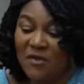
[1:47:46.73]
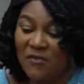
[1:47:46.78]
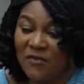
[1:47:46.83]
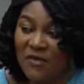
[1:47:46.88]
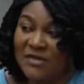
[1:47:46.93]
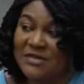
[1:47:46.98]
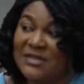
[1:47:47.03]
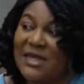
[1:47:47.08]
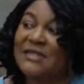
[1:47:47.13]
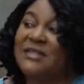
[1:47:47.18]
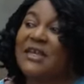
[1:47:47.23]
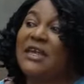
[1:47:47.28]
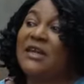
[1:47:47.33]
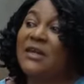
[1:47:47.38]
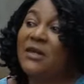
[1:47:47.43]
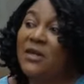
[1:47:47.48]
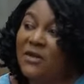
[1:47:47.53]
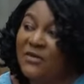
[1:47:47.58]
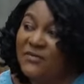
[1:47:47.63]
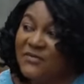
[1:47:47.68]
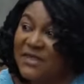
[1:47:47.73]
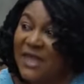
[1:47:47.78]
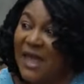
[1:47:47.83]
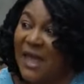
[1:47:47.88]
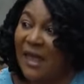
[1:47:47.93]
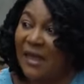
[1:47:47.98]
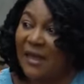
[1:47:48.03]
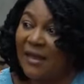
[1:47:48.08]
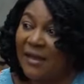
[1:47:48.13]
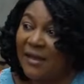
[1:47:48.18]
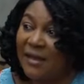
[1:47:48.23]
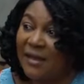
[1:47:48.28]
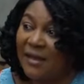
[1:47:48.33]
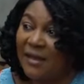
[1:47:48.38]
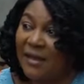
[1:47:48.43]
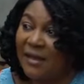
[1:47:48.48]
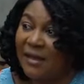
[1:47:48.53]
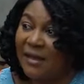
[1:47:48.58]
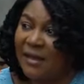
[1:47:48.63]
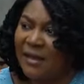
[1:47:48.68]
It's obvious that he loves her.
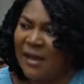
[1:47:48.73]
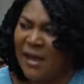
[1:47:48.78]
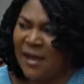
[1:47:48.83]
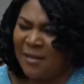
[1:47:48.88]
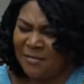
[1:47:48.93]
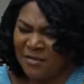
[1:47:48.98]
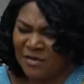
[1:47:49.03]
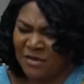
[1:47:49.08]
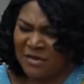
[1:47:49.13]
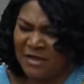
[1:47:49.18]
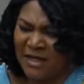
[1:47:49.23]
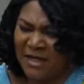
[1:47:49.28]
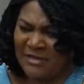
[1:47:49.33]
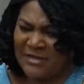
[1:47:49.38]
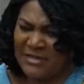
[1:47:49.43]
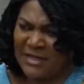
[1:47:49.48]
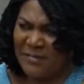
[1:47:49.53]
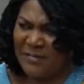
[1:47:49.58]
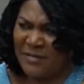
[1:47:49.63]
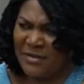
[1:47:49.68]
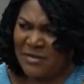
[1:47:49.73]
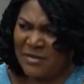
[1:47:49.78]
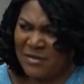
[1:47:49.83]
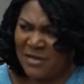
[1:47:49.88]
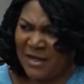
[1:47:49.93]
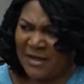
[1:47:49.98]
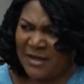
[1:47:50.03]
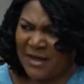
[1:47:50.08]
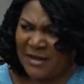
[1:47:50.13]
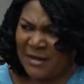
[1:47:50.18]
I'm sure they are sleeping